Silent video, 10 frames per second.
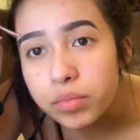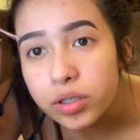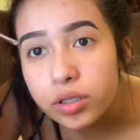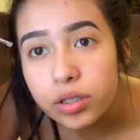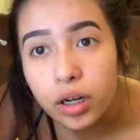
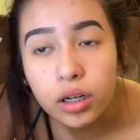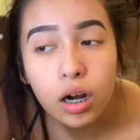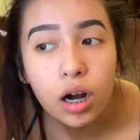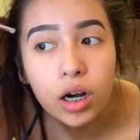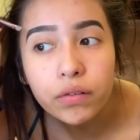just start
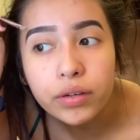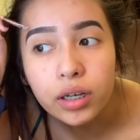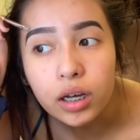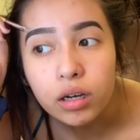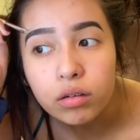carving
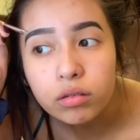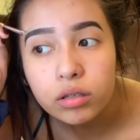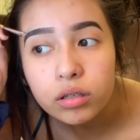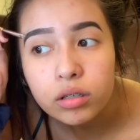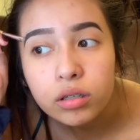out
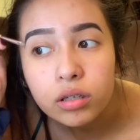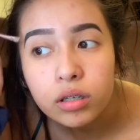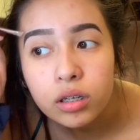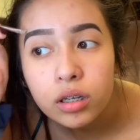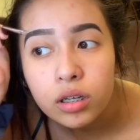
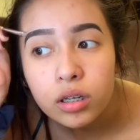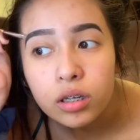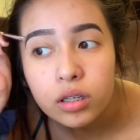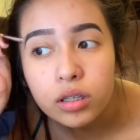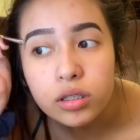
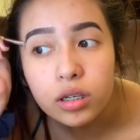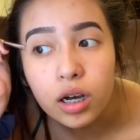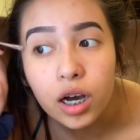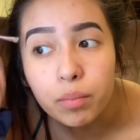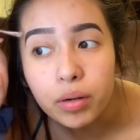the
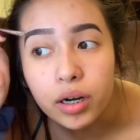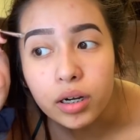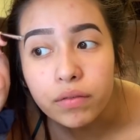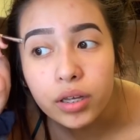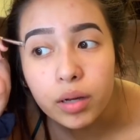top part
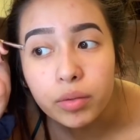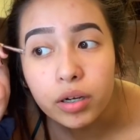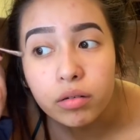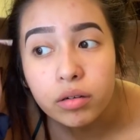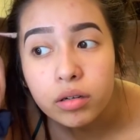of the eyebrow.